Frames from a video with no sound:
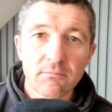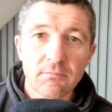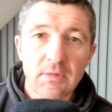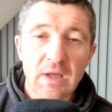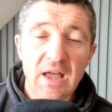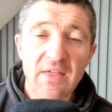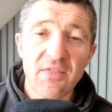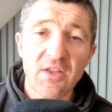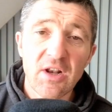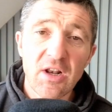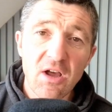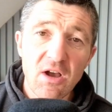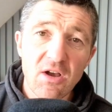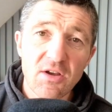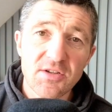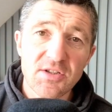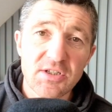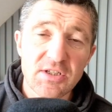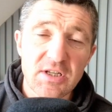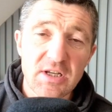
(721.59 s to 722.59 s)
And the
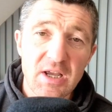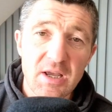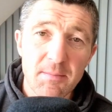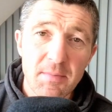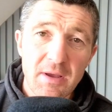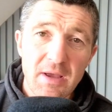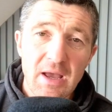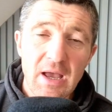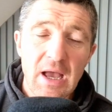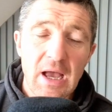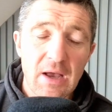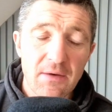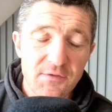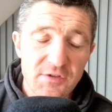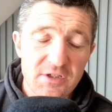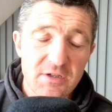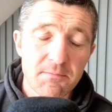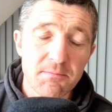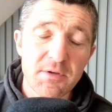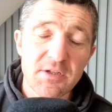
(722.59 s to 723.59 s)
last tip, have
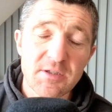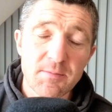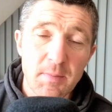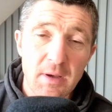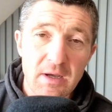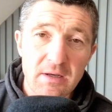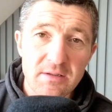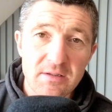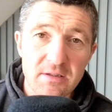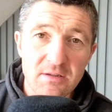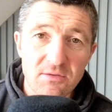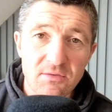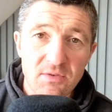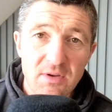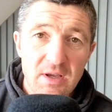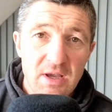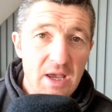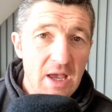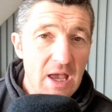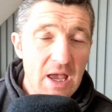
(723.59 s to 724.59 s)
some perspective.
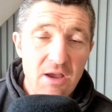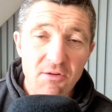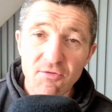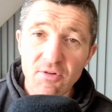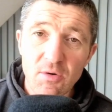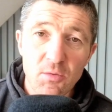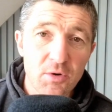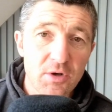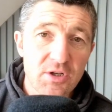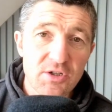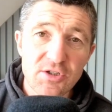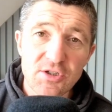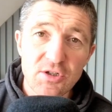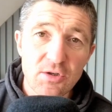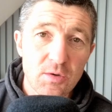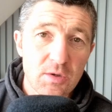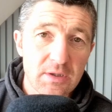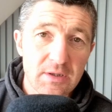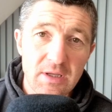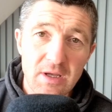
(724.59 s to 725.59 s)
Everyone is
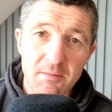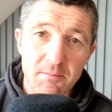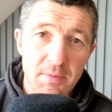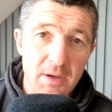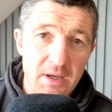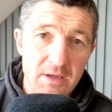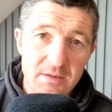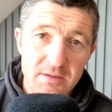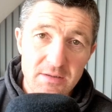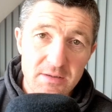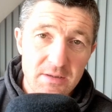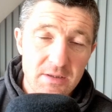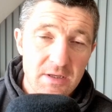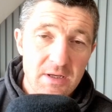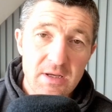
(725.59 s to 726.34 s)
doing their best.